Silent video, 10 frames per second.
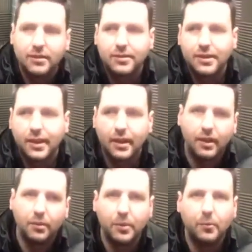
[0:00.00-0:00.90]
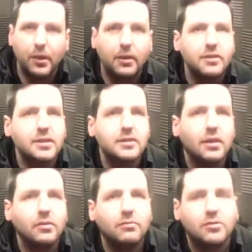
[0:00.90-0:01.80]
starts to get a little bit weird because there's
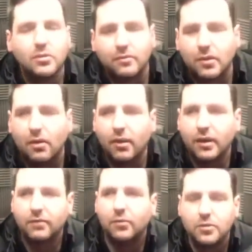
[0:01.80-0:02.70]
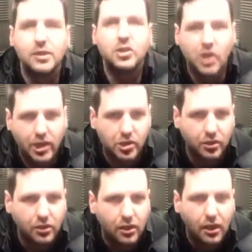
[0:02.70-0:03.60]
no sort of direct forced
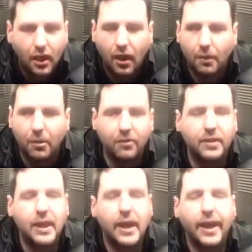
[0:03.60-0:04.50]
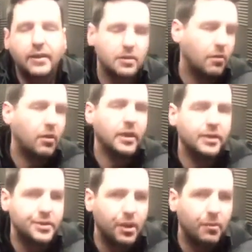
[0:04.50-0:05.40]
injection of the air, so i.e.
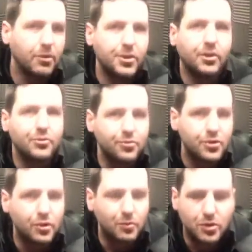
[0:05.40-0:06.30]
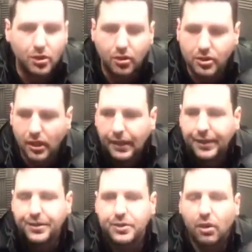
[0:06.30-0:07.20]
a turbocharger or a supercharger.
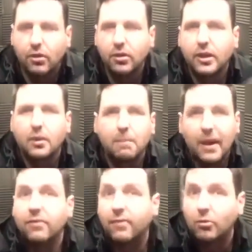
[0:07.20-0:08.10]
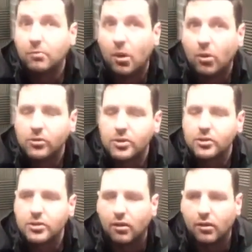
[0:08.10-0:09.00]
You start looking at manifold mods, you
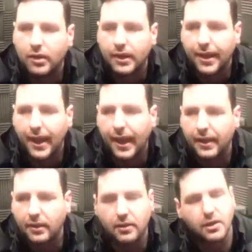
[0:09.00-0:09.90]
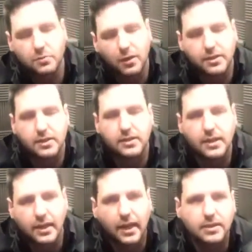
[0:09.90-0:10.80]
start looking at, as well as the
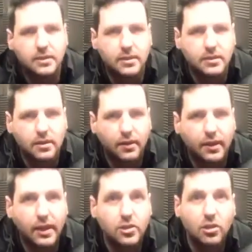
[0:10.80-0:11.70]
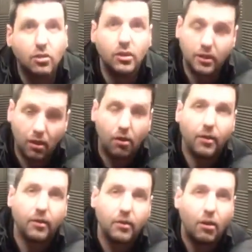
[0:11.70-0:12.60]
decats and things like that, you start looking at
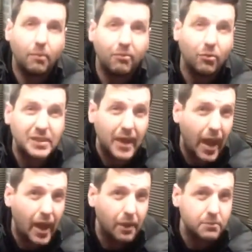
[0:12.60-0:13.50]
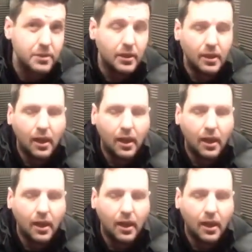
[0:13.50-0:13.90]
high performance cams